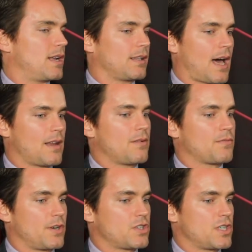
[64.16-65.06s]
A lot of the
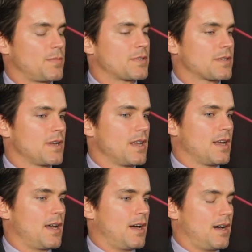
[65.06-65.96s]
friendships
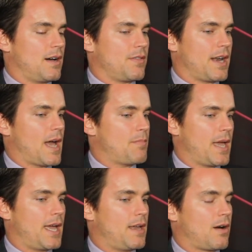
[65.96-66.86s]
that I
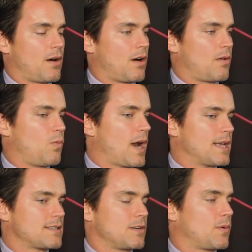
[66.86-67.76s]
made are what
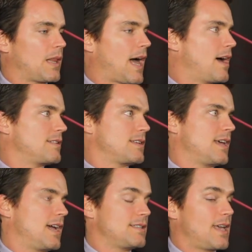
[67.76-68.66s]
I still rely on
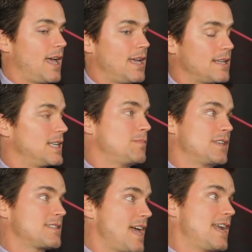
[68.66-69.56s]
today to A, keep
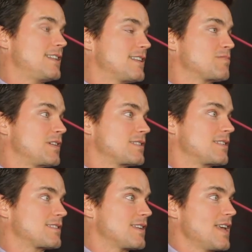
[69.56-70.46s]
me sane in this
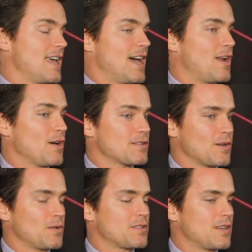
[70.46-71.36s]
business, and
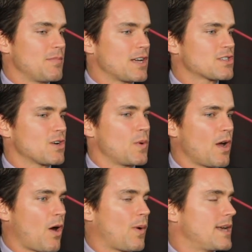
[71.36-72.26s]
also to make sure
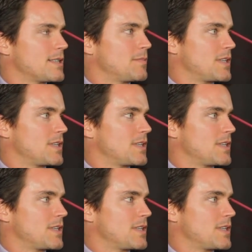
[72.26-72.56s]
we all rise up